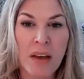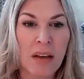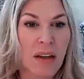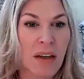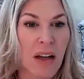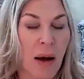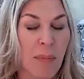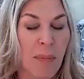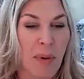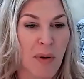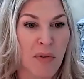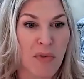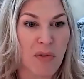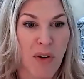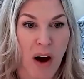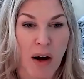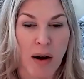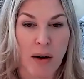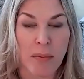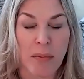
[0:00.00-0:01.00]
couple
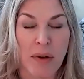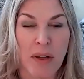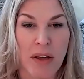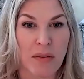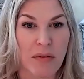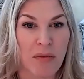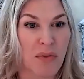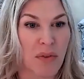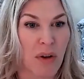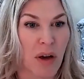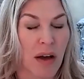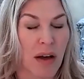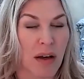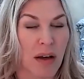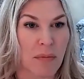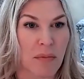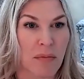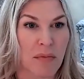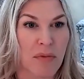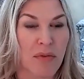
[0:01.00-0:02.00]
farm and
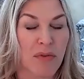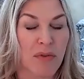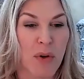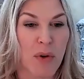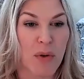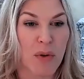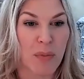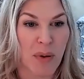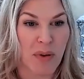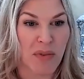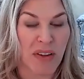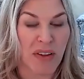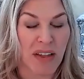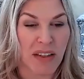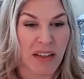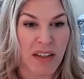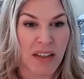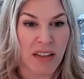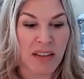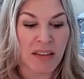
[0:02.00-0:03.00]
food
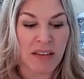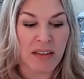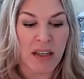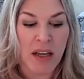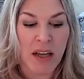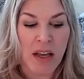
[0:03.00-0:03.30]
pavilions,